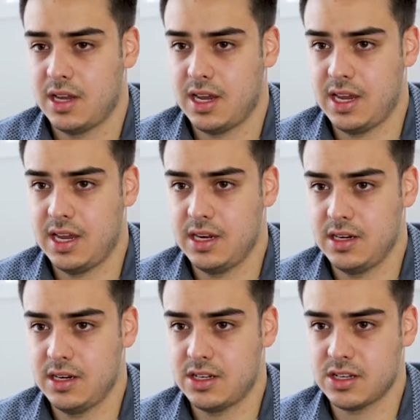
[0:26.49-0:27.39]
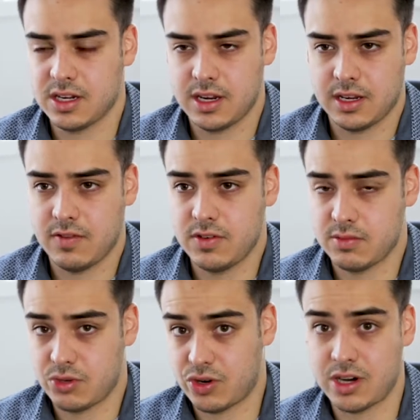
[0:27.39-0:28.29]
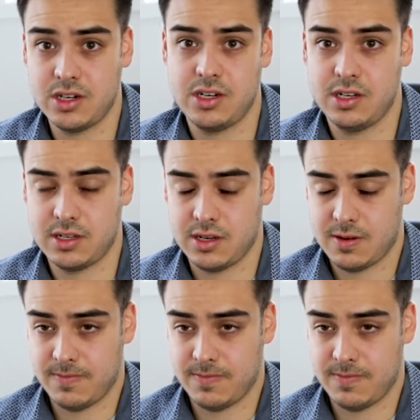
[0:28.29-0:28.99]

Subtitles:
and it's just going to give you some strategies